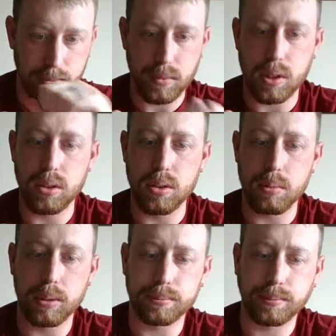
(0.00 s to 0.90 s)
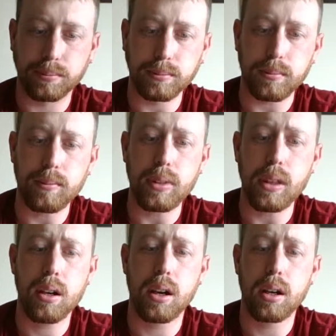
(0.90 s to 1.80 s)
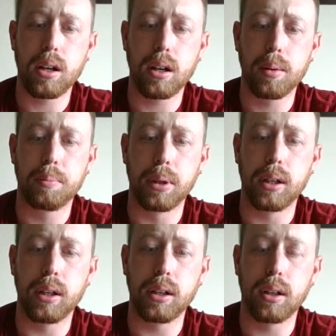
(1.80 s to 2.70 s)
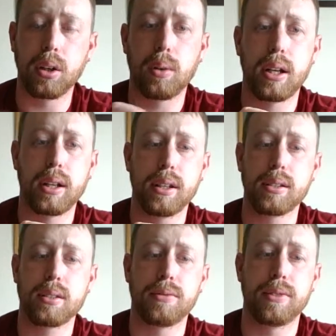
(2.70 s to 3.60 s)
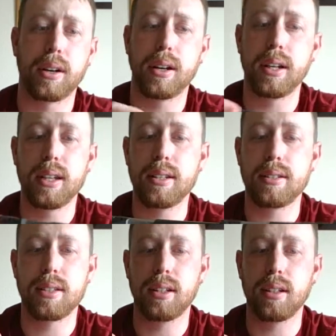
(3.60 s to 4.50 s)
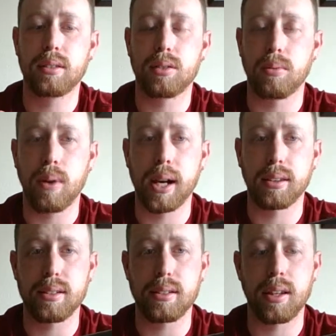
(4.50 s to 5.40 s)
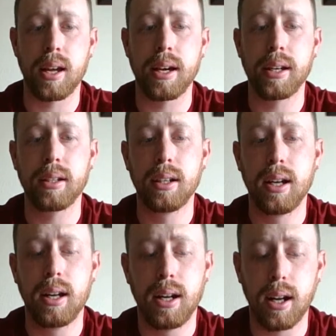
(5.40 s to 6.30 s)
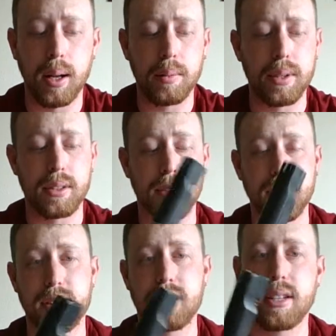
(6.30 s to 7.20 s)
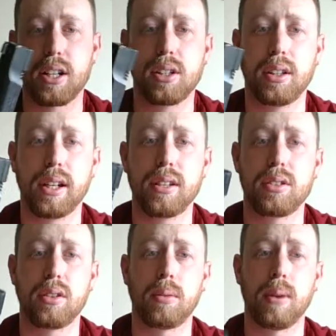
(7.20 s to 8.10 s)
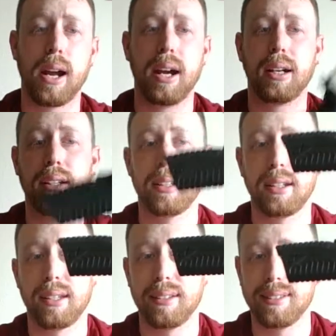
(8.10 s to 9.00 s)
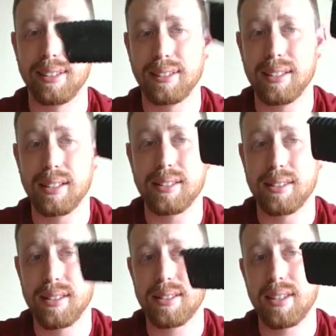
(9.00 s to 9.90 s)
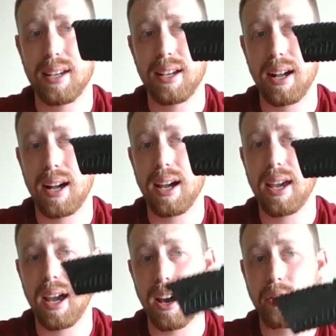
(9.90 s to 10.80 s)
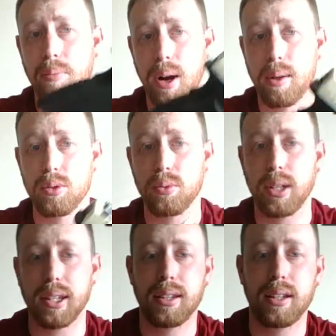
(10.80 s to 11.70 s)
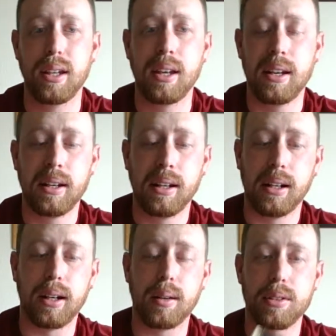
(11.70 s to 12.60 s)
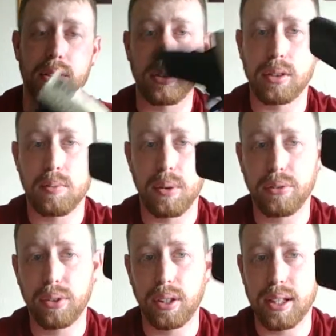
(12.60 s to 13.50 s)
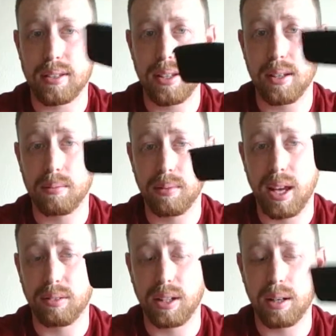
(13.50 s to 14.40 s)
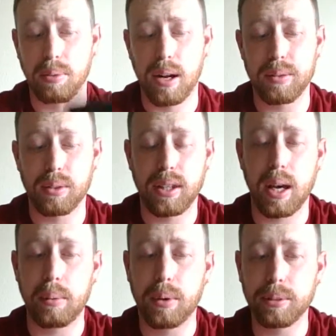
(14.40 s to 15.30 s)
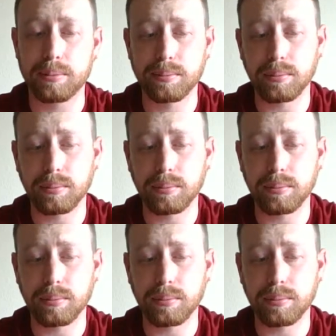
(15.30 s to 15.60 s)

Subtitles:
Excuse me. But otherwise, very easy to rack the slide. This is actually a lot easier to rack than this. This thing I have problems with. This is a Springfield XDM. Have a lot of problems with that one.